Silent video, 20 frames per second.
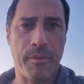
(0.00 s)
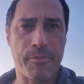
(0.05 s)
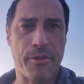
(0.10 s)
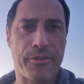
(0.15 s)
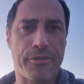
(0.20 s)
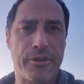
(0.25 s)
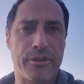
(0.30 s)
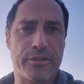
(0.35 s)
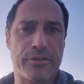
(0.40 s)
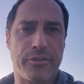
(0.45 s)

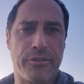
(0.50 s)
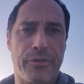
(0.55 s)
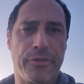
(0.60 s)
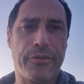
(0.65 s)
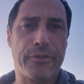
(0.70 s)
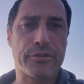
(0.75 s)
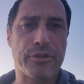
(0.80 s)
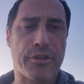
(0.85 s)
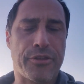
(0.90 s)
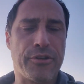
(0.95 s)

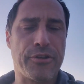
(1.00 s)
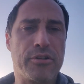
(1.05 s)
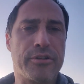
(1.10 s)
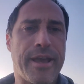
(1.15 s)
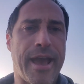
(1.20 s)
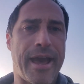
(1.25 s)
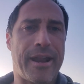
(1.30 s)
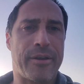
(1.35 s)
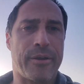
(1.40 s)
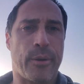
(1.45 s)
There's a third
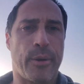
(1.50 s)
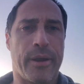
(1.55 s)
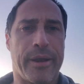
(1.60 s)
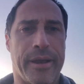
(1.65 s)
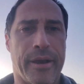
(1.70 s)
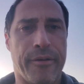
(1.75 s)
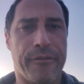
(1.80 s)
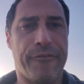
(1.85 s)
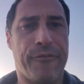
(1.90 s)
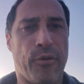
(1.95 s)
category
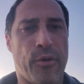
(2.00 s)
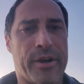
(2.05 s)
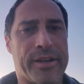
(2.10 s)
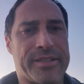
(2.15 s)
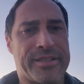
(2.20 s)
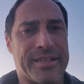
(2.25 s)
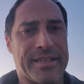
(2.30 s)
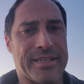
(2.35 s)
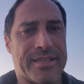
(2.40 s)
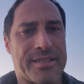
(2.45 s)
of
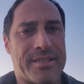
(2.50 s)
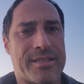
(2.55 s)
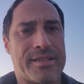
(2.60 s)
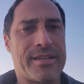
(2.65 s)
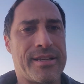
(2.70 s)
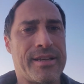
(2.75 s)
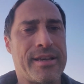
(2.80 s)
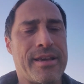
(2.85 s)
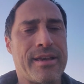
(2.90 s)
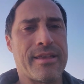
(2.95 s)
voices
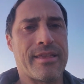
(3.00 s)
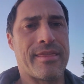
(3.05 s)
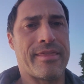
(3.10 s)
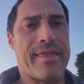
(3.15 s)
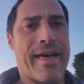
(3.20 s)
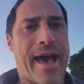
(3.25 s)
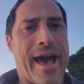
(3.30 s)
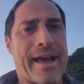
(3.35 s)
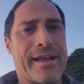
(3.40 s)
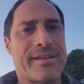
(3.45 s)

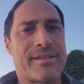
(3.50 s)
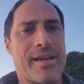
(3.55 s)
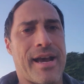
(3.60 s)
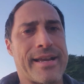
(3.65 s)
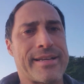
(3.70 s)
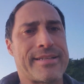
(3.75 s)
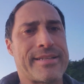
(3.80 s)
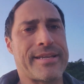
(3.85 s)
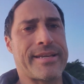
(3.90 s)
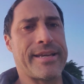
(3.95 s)
that I
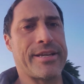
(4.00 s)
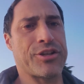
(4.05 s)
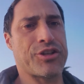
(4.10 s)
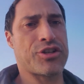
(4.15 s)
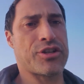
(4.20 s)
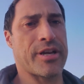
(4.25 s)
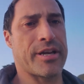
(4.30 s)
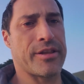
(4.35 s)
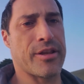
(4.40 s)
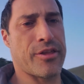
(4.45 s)

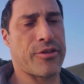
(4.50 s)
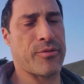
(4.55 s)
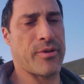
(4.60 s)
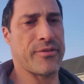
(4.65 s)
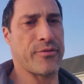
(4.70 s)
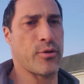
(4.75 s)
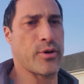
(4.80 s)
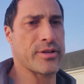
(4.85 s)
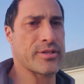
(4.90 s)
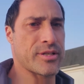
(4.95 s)
teach in the three
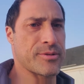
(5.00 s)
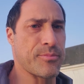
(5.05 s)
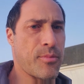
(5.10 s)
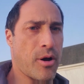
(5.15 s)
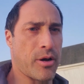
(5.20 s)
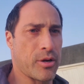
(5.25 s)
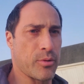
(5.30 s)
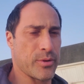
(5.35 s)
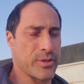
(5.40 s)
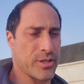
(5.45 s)
voices
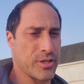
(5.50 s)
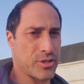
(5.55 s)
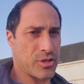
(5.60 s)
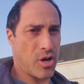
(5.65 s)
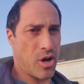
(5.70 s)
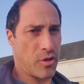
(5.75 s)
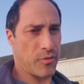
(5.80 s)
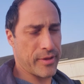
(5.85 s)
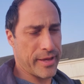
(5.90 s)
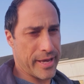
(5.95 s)
model, which is
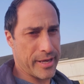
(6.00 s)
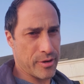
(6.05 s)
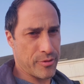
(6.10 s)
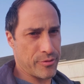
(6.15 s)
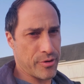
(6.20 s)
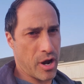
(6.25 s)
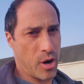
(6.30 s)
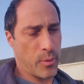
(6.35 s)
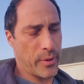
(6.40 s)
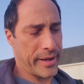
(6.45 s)
called the inner
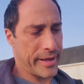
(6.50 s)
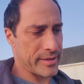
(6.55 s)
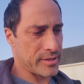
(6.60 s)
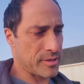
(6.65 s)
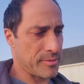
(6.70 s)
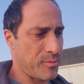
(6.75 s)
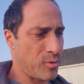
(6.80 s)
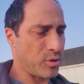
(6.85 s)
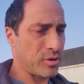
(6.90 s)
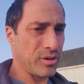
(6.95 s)
knowing. It's a
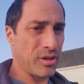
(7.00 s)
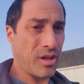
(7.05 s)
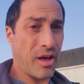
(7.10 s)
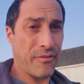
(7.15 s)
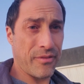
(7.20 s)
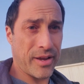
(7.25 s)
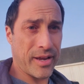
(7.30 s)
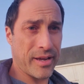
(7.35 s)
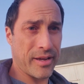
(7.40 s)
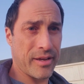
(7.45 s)
more
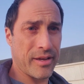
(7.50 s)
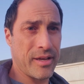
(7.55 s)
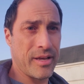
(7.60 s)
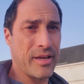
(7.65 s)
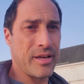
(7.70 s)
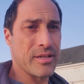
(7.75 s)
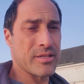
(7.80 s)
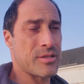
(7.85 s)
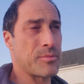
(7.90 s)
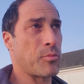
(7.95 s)
loving,
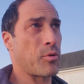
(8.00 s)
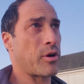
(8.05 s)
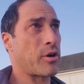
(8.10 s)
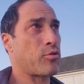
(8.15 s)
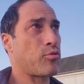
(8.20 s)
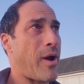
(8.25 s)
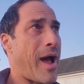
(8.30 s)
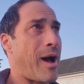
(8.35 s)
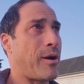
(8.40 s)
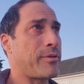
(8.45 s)
it's a more
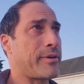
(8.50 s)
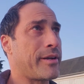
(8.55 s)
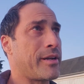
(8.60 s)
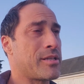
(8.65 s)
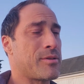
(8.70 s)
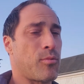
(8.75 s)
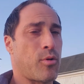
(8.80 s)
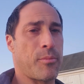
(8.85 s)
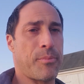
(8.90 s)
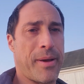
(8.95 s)
grounded, it's a
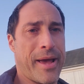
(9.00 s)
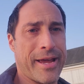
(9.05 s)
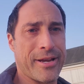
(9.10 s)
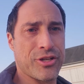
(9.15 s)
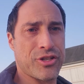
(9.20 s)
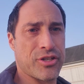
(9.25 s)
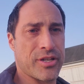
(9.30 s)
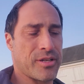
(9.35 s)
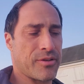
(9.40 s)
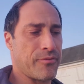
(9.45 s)
more
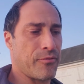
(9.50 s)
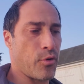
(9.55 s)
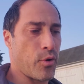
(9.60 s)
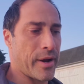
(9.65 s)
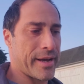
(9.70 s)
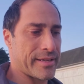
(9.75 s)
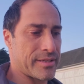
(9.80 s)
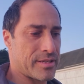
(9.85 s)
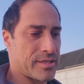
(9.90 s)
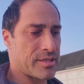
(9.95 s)
patient
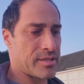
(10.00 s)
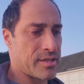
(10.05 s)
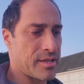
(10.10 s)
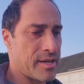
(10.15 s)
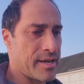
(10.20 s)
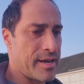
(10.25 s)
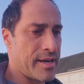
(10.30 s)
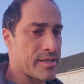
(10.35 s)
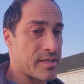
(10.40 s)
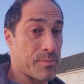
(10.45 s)
voice.
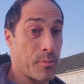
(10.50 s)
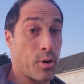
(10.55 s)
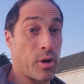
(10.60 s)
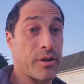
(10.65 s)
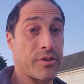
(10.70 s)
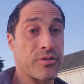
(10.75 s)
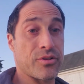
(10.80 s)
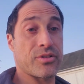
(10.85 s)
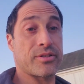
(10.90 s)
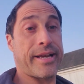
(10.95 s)
It's a more
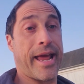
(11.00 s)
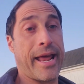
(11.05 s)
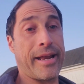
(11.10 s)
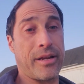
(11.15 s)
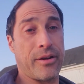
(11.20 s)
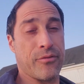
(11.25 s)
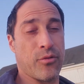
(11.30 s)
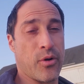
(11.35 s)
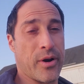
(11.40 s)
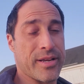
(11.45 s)

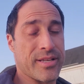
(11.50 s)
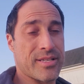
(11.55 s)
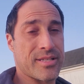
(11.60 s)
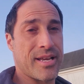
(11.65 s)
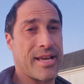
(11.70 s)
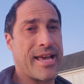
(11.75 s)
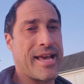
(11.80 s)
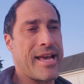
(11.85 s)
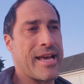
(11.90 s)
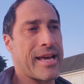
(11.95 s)
understanding voice.
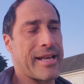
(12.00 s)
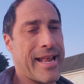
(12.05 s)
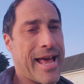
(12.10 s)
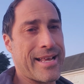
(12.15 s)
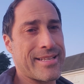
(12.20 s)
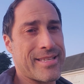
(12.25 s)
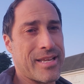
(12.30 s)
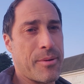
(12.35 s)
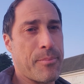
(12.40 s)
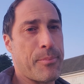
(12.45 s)
It
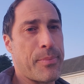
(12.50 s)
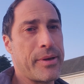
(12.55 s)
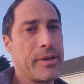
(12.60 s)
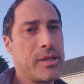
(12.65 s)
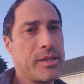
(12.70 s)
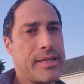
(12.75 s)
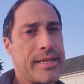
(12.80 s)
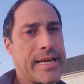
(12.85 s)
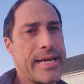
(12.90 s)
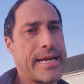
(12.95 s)
has the
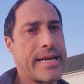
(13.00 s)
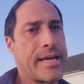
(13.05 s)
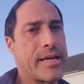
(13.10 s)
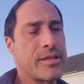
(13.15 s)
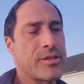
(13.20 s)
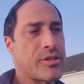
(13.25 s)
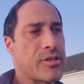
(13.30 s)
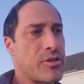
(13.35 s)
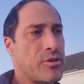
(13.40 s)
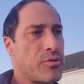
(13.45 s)
ability
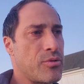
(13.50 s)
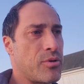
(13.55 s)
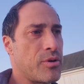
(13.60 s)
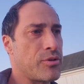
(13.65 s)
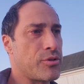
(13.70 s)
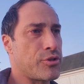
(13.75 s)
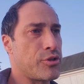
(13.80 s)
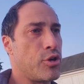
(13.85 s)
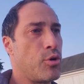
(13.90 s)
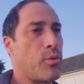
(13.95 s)
to
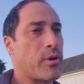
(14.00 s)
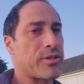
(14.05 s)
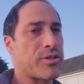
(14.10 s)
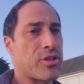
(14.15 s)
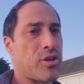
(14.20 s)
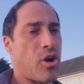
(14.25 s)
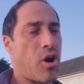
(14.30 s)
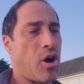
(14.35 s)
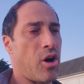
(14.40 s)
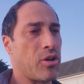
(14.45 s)
do what's
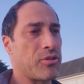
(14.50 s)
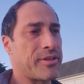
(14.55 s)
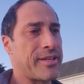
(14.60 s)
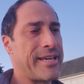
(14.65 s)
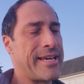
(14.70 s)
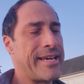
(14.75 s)
called